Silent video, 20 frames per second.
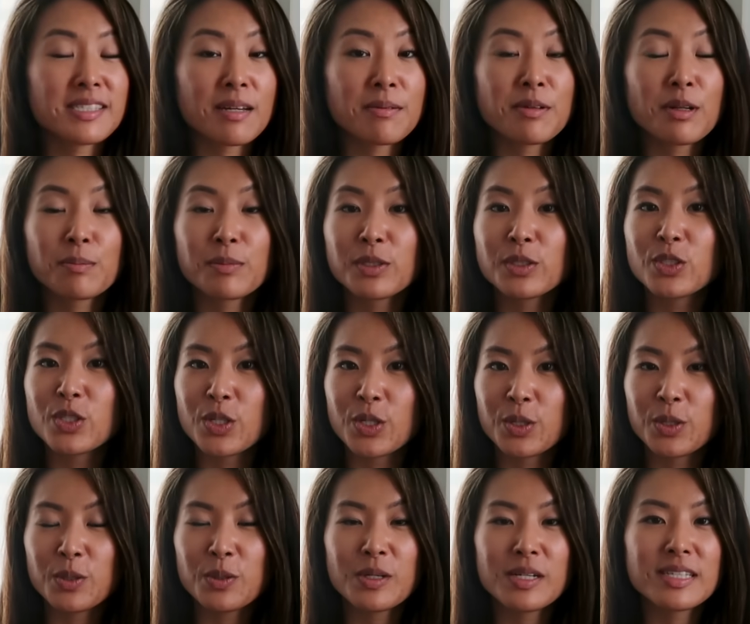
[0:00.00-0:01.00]
step number
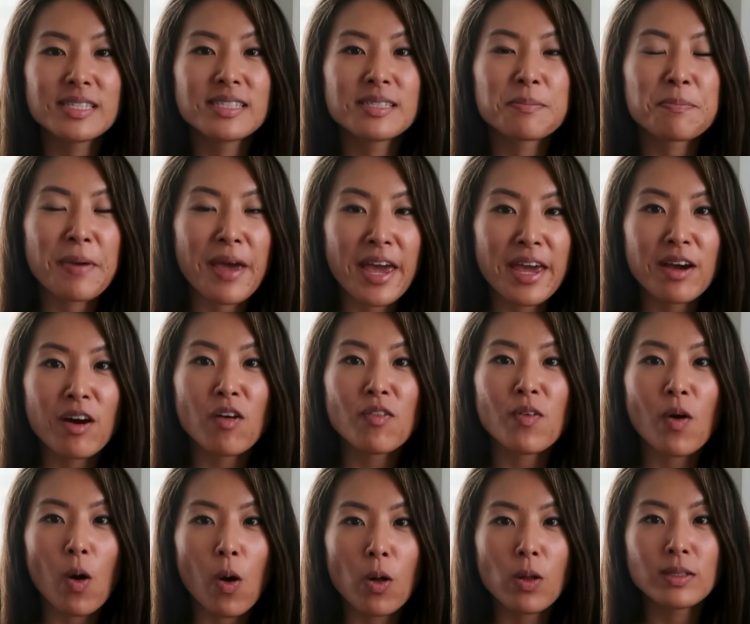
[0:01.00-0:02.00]
2 is to pay
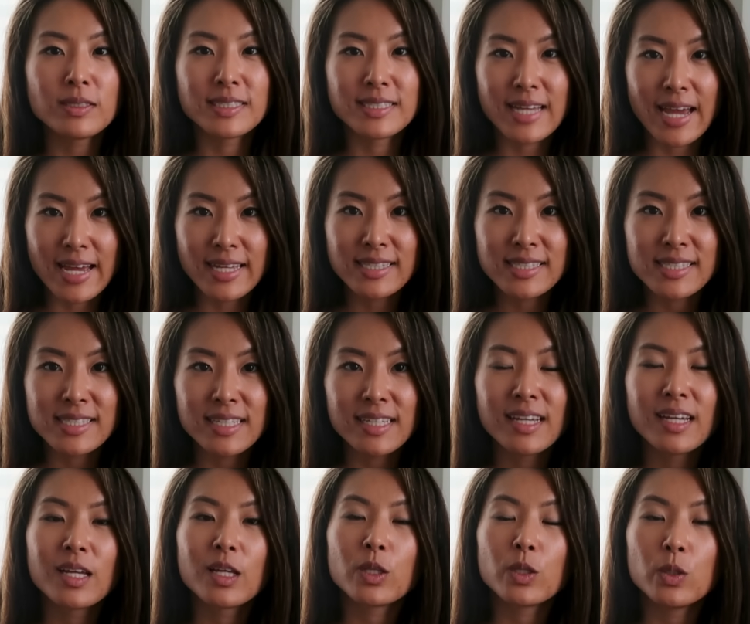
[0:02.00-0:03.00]
off all debt
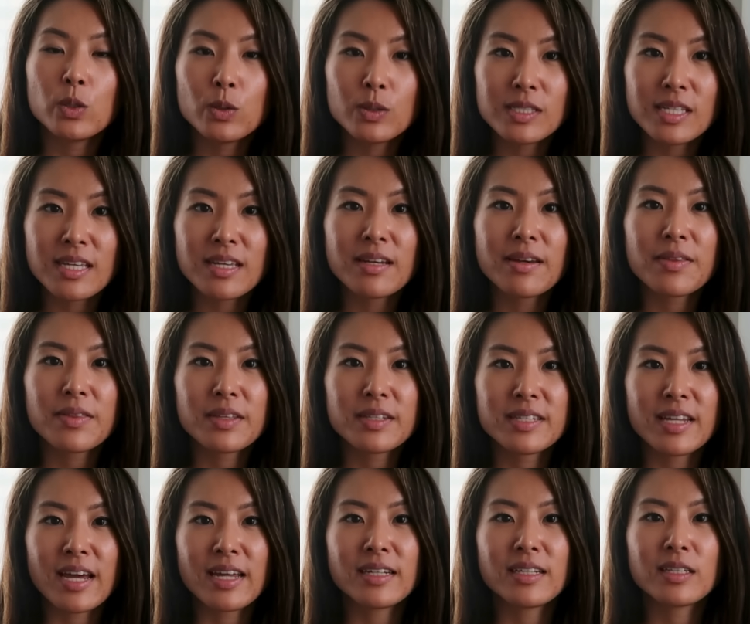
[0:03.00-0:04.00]
using the
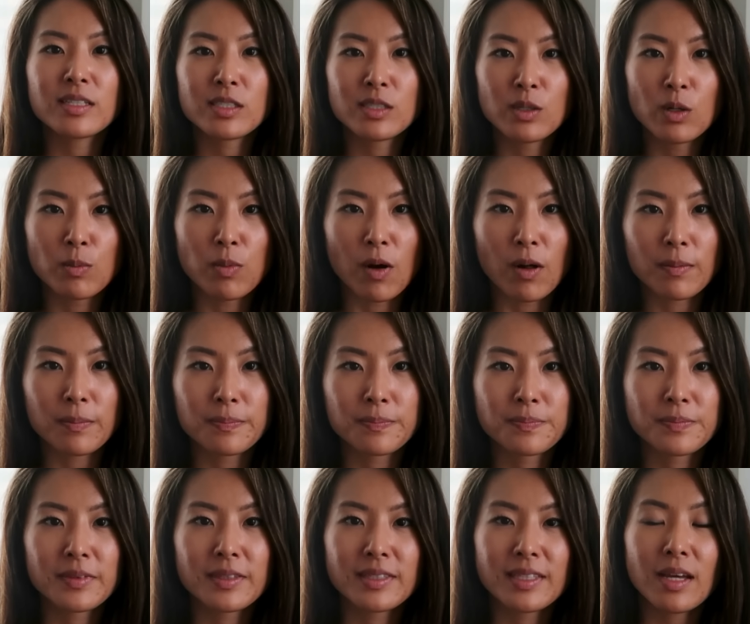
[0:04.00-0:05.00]
debt snowball.
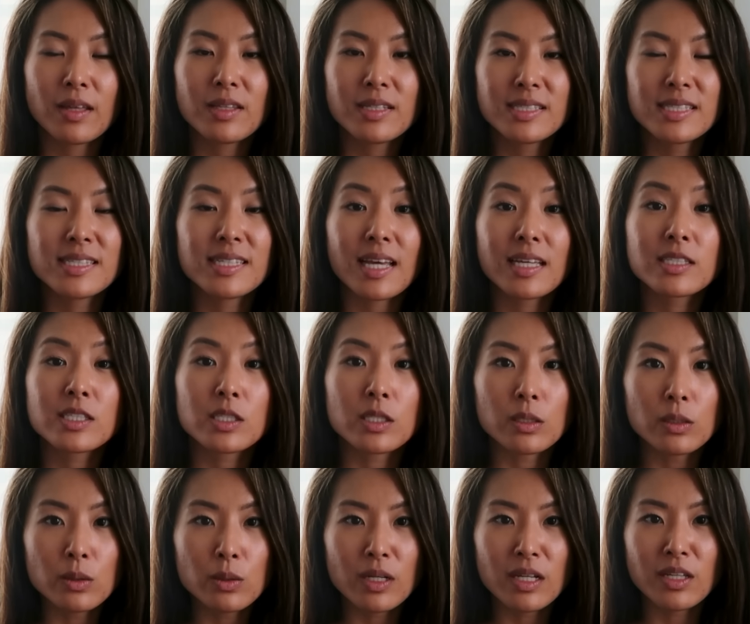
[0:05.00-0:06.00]
Now this is
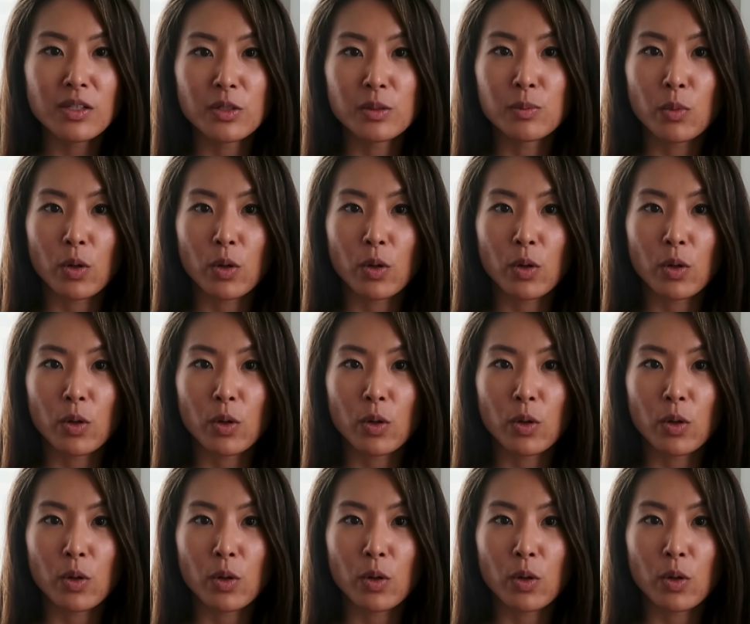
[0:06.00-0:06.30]
excluding your